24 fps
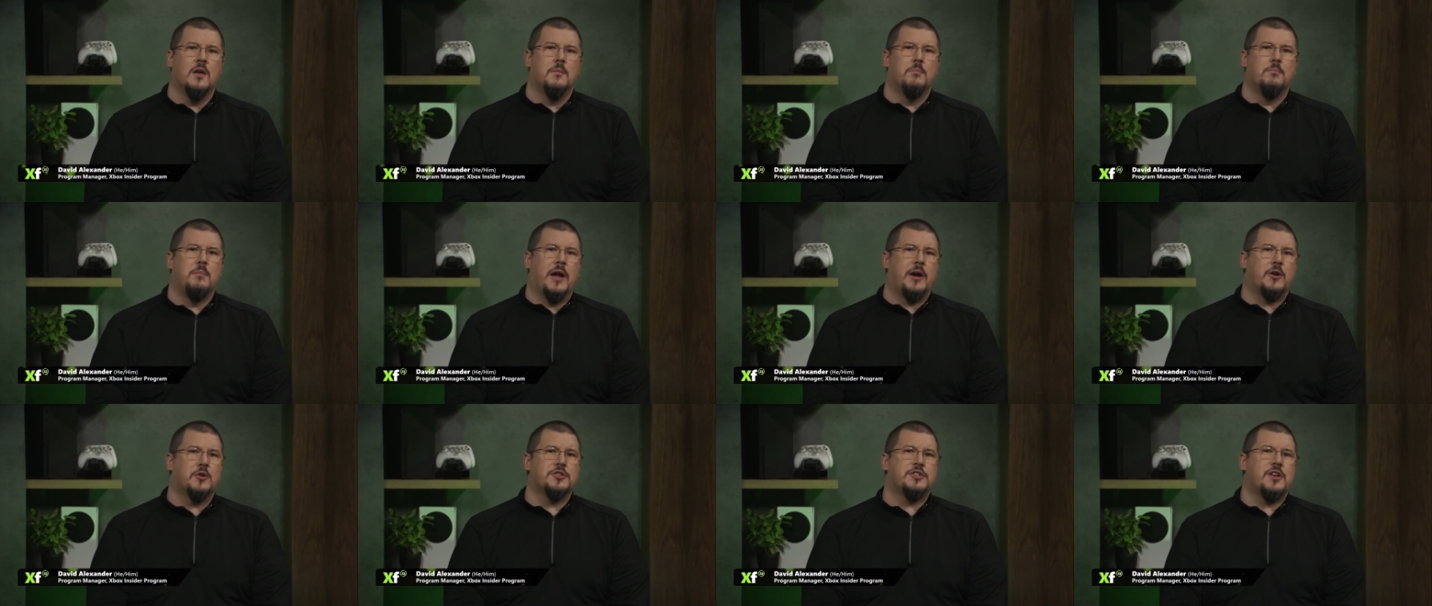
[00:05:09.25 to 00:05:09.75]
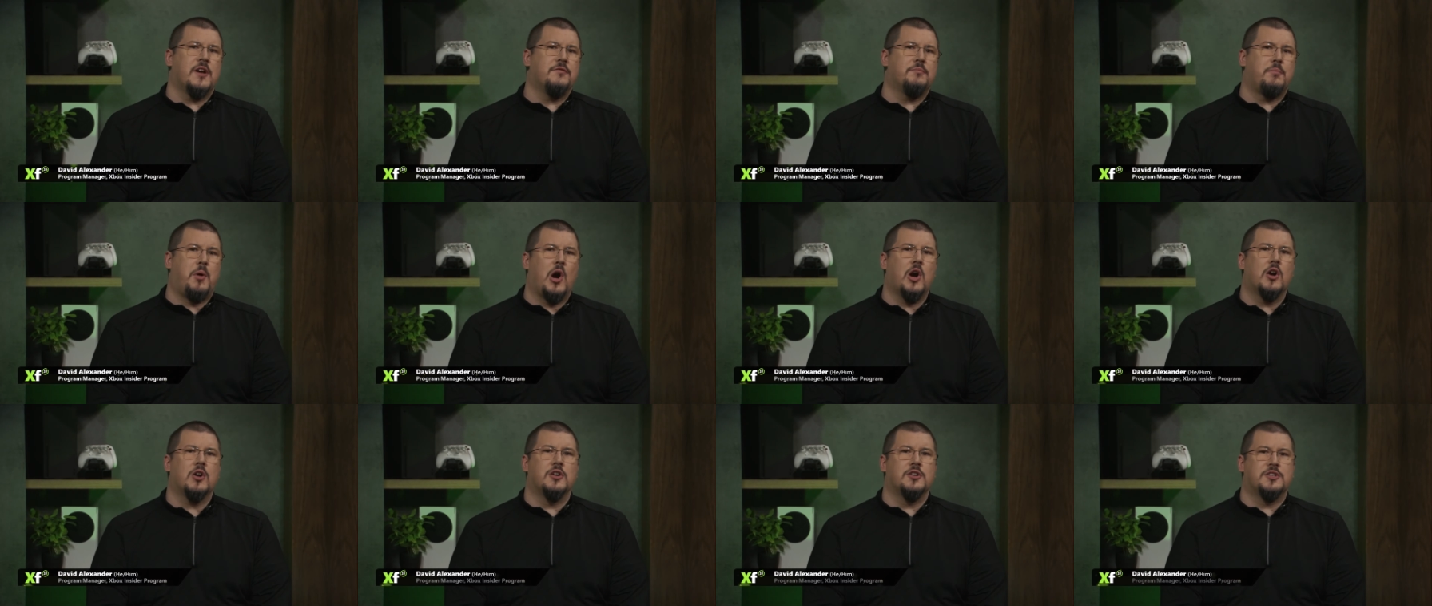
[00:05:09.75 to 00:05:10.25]
Microsoft
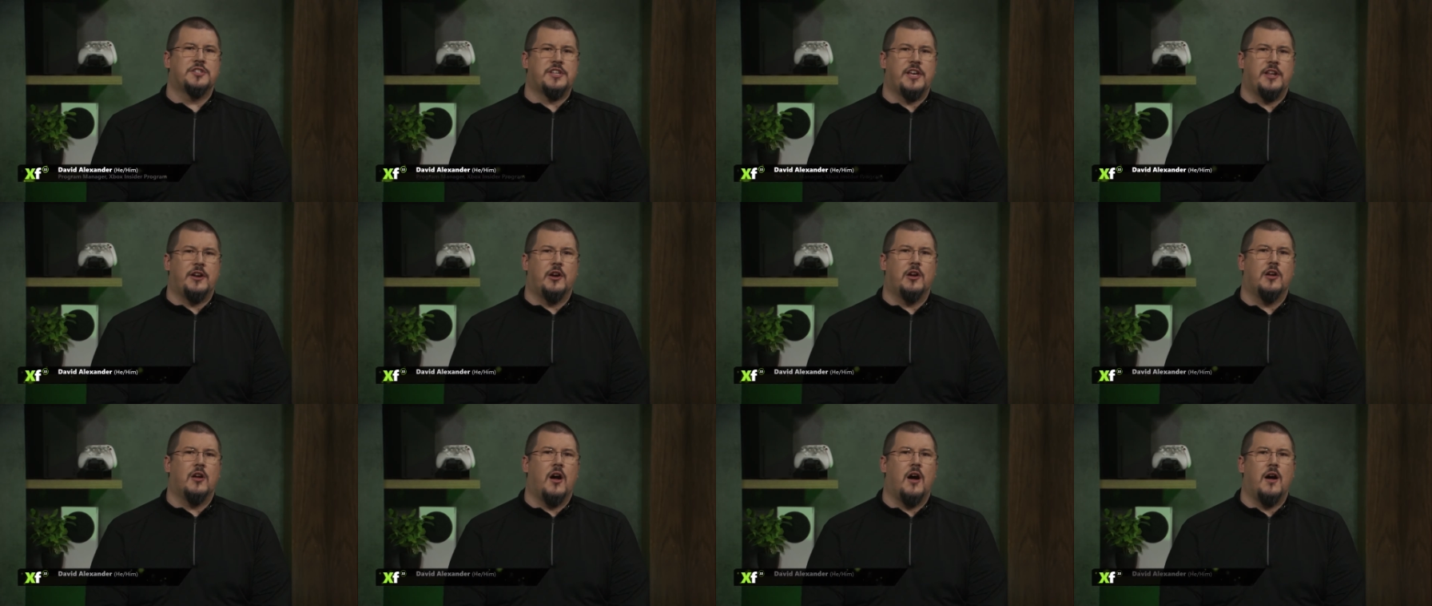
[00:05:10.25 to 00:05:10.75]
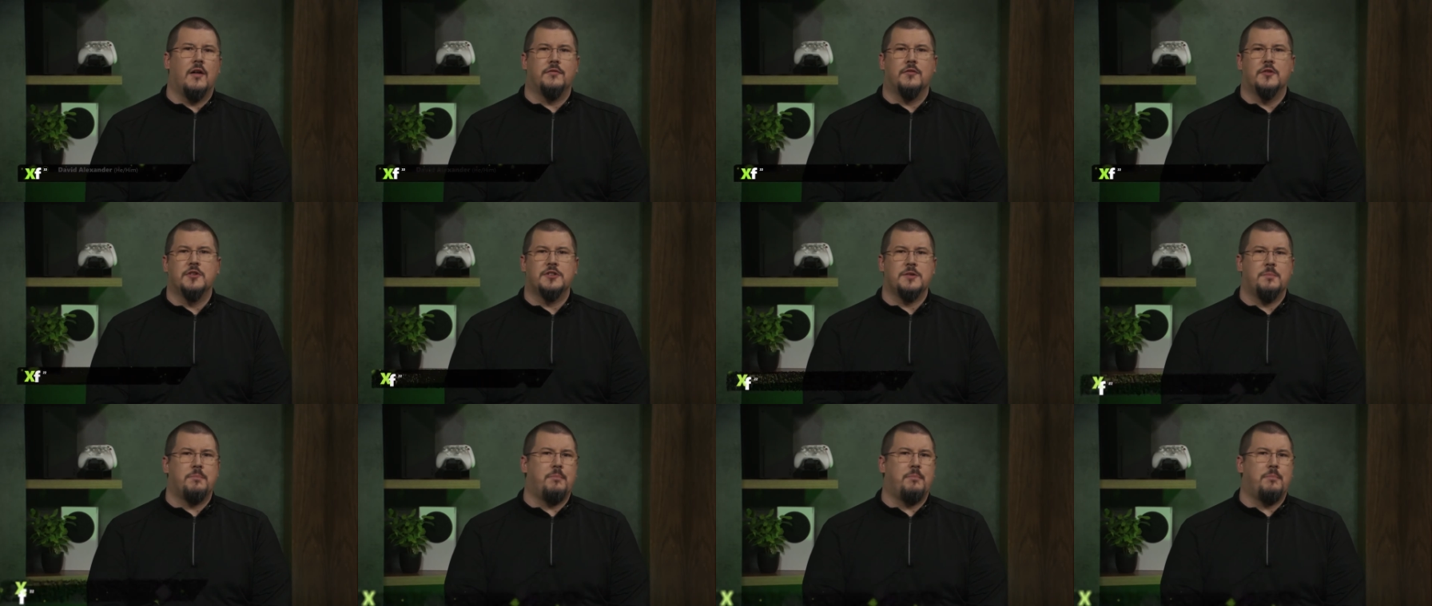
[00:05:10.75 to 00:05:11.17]
Partner Center offers a